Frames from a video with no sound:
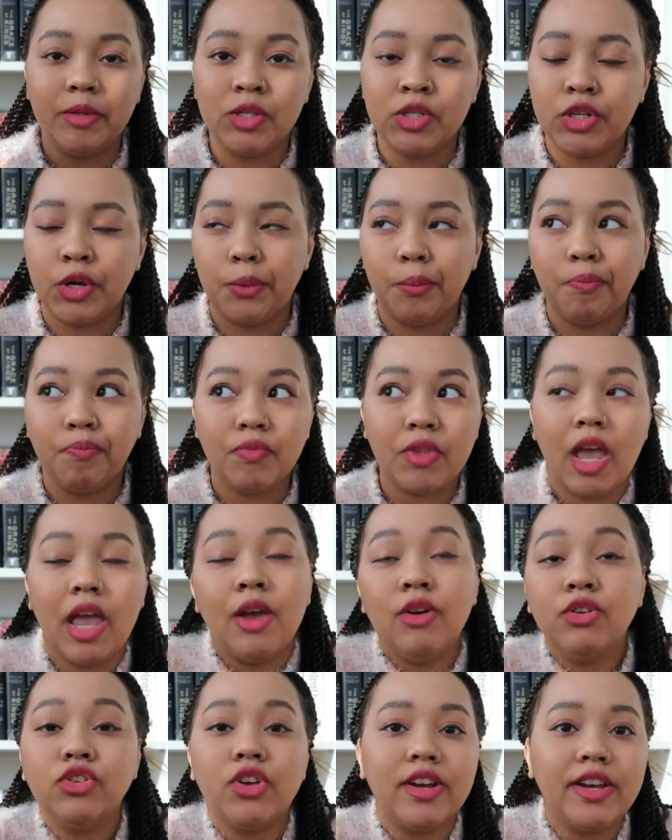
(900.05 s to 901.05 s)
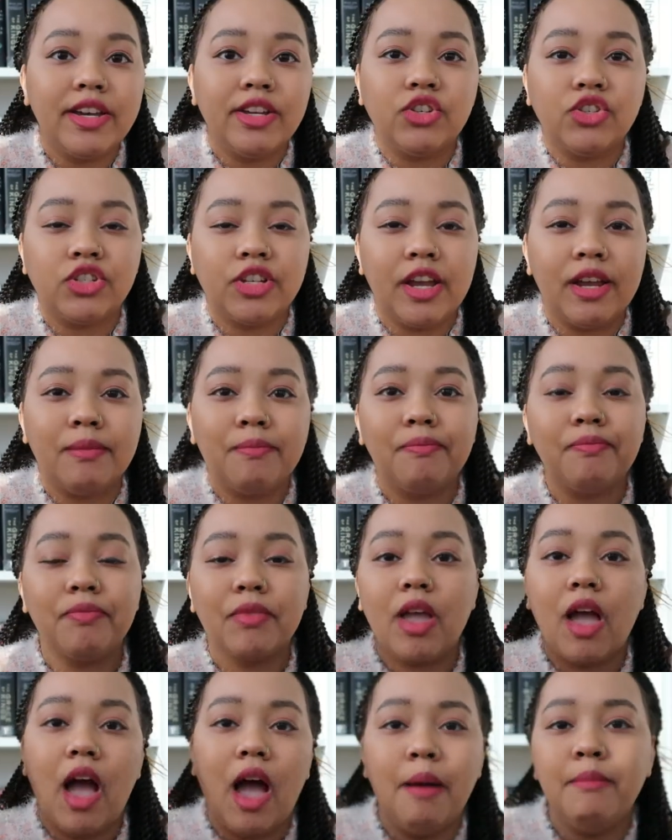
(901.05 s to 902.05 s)
So it was really interesting.
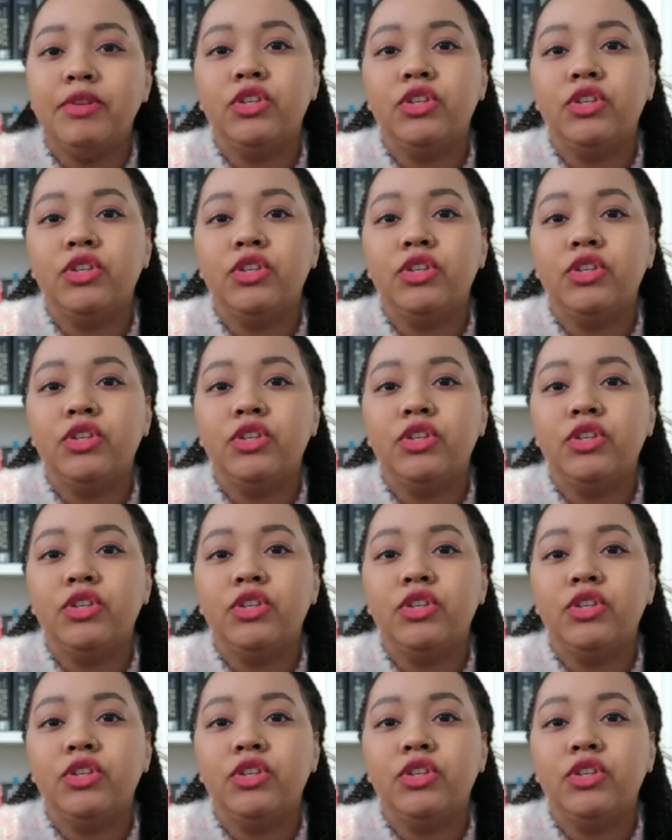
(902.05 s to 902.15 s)
I'm